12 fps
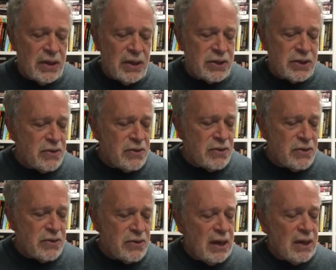Susan,
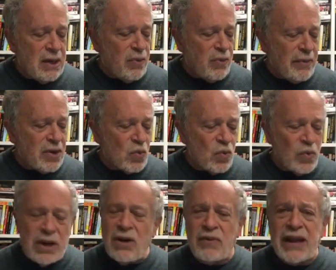the problem is we
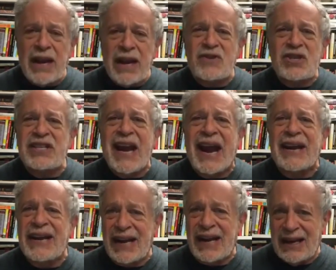don't really have
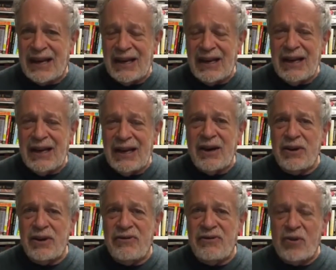standing under
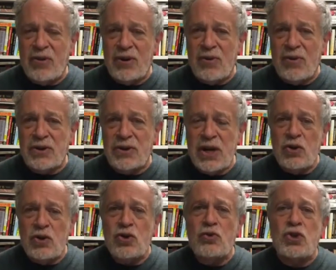the federal courts
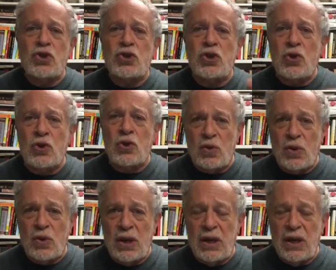to
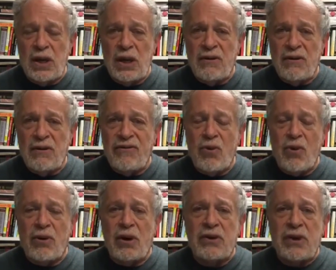sue
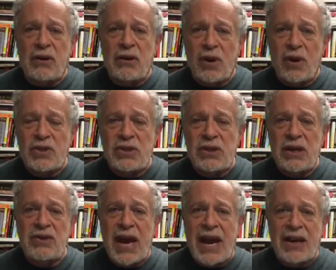for Donald Trump's
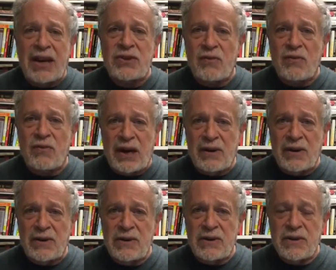tax
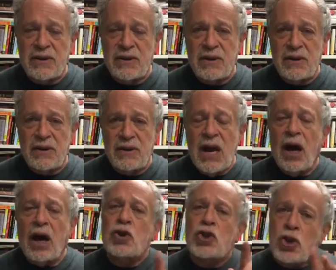records.
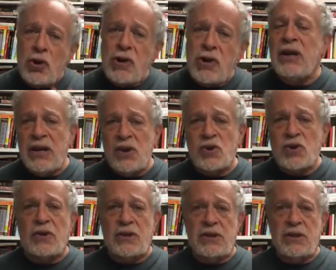Under certain
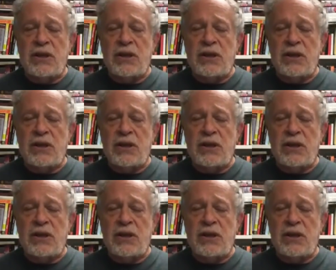conditions